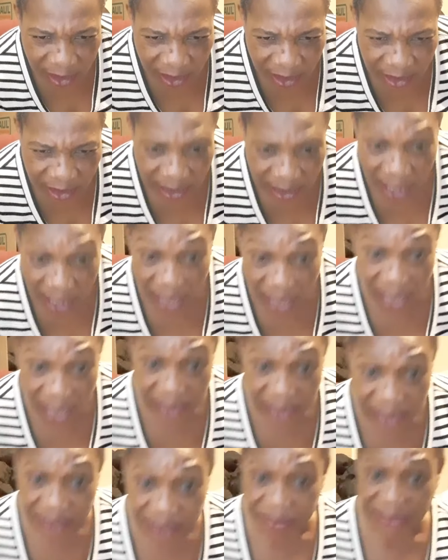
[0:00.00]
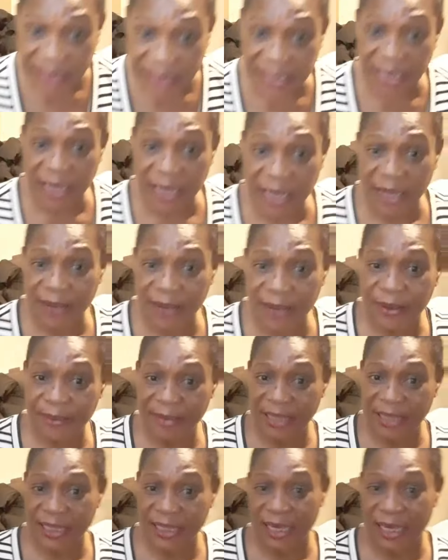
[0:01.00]
Yes, Marcella.
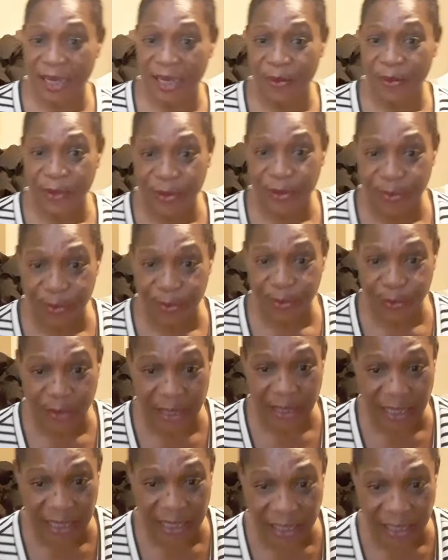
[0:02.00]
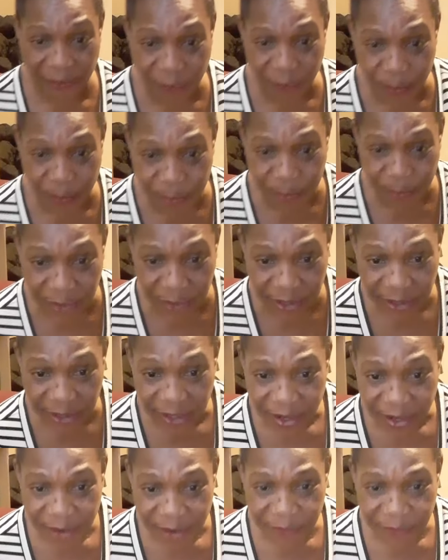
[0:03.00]
Marcella, we really get for free.
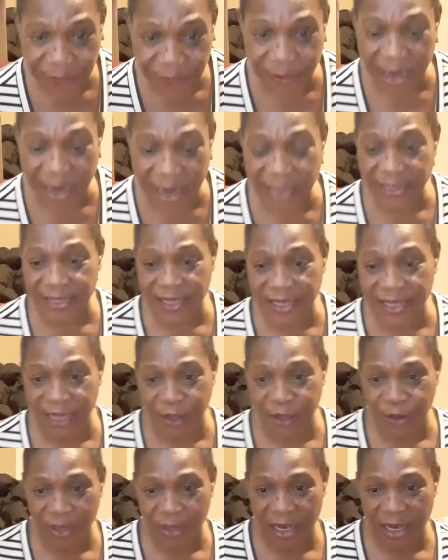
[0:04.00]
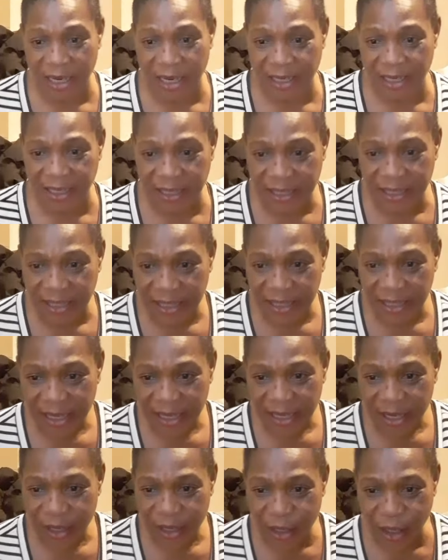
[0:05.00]
France, thank you, darling.
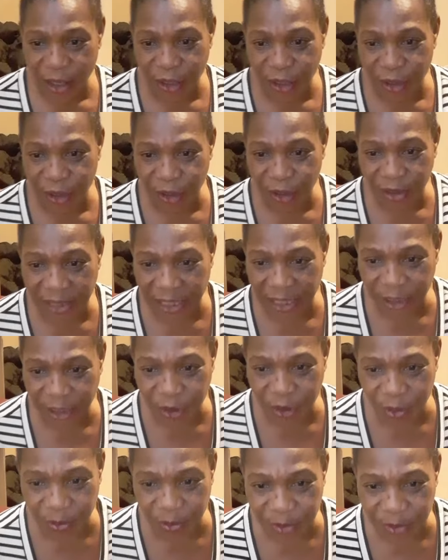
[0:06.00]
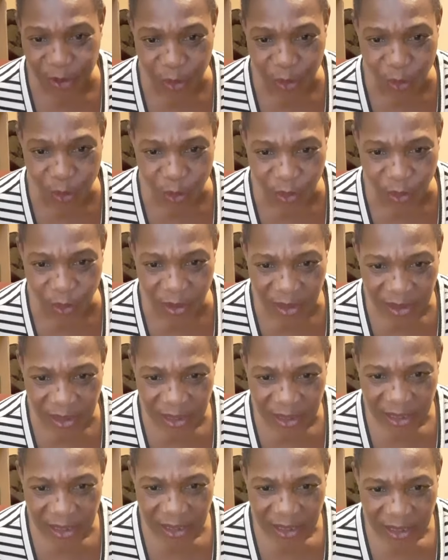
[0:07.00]
London, thank you, Miss Cole.
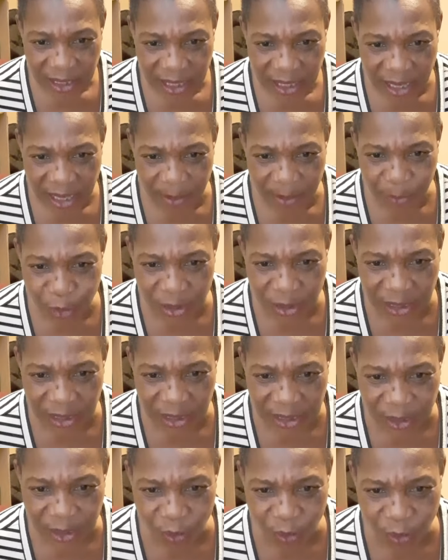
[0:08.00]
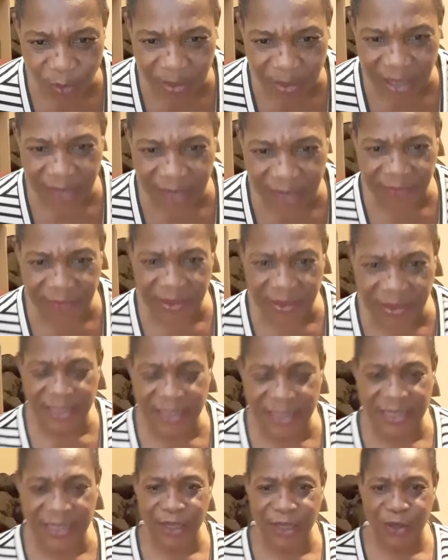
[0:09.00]
Moses Kuruma, France,
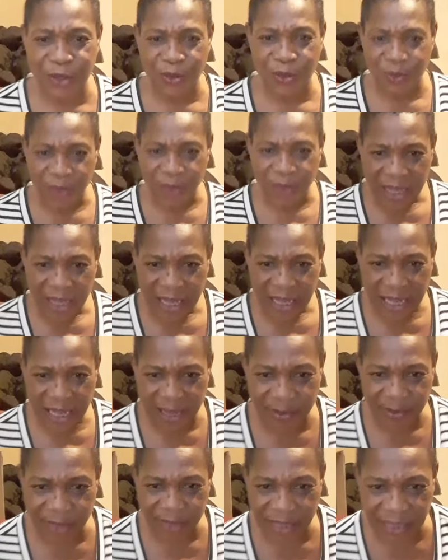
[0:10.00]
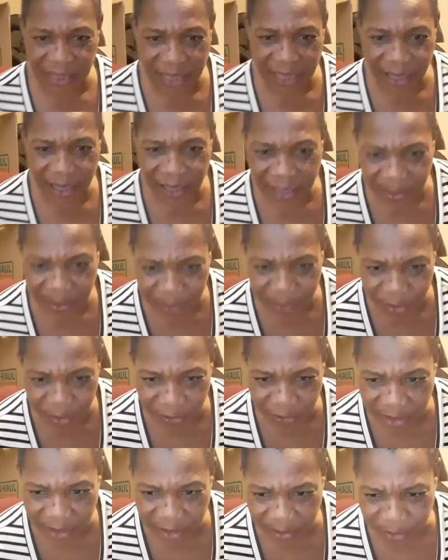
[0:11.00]
thank you. MD
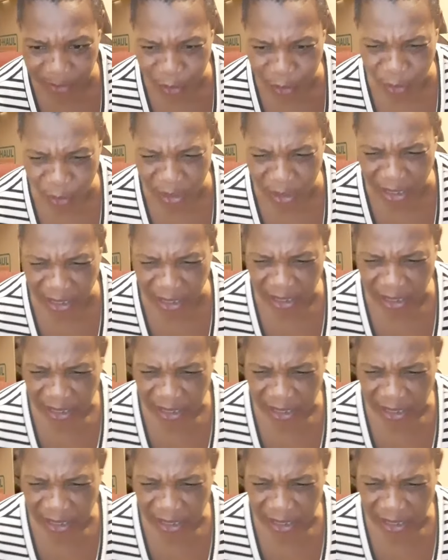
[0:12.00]
Namikona.